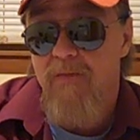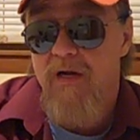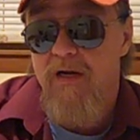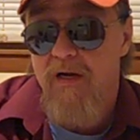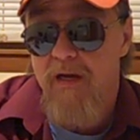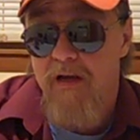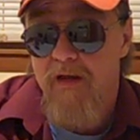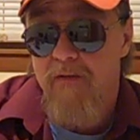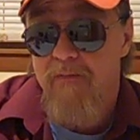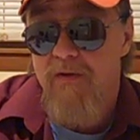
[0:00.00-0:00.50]
may
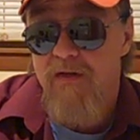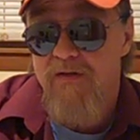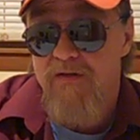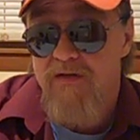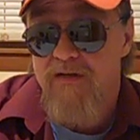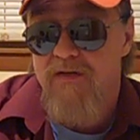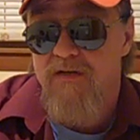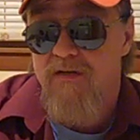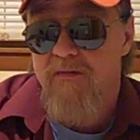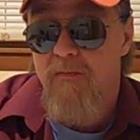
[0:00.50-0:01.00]
come
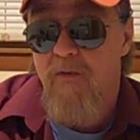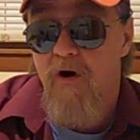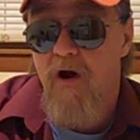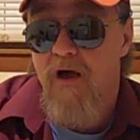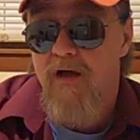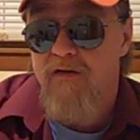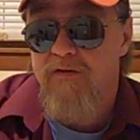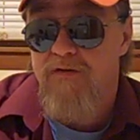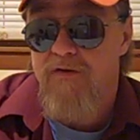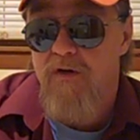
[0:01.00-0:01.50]
as a
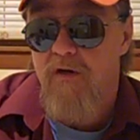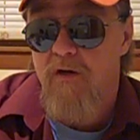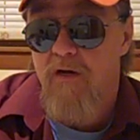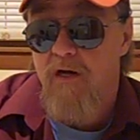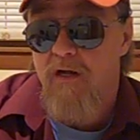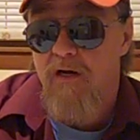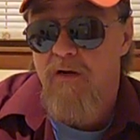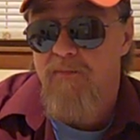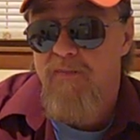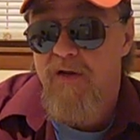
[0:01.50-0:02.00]
surprise to a
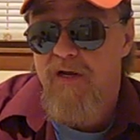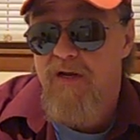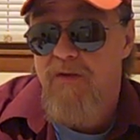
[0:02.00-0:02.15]
lot of